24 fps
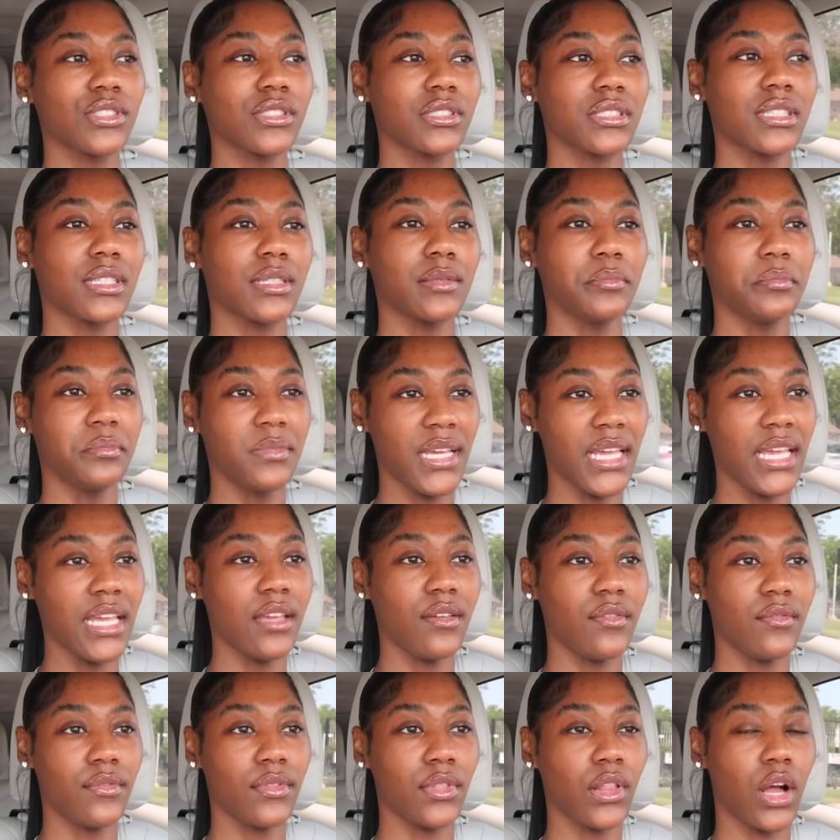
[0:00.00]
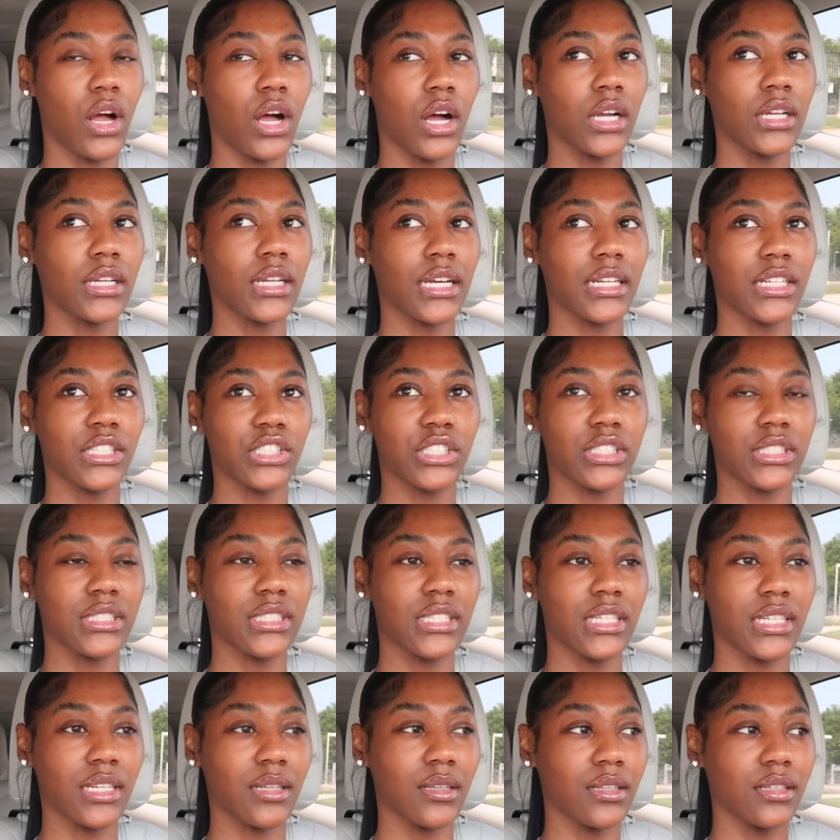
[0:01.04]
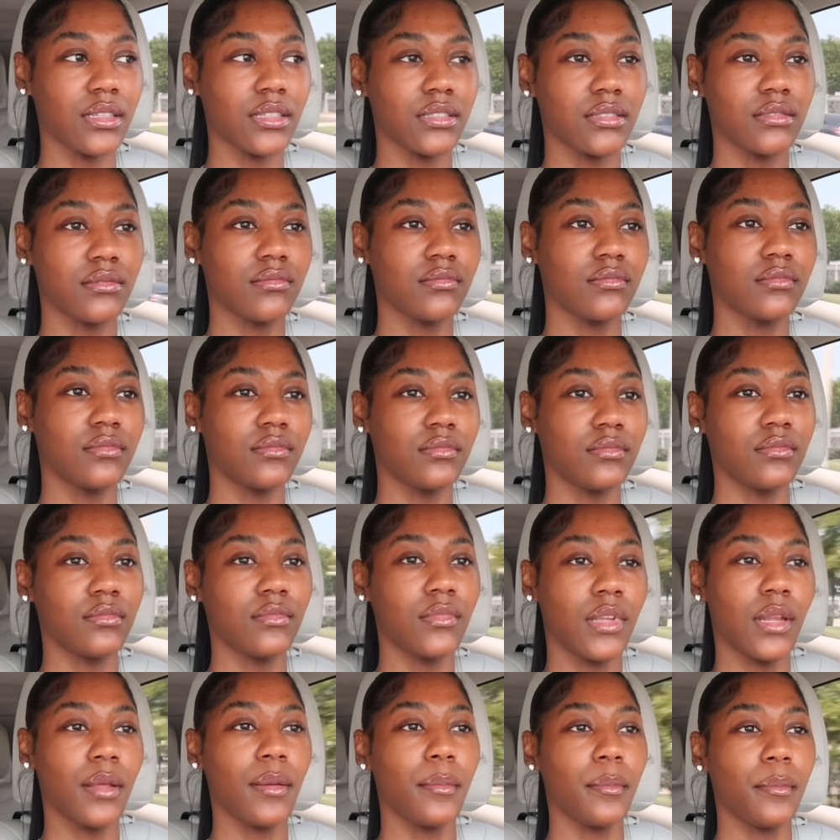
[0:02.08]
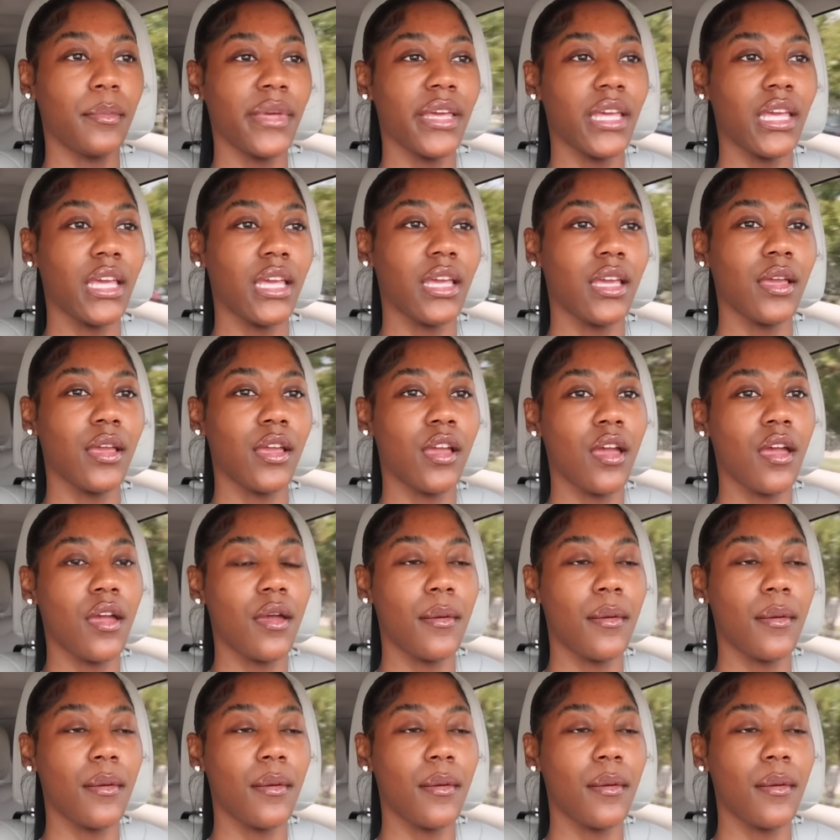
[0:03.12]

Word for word: just a me vlog kind of just getting me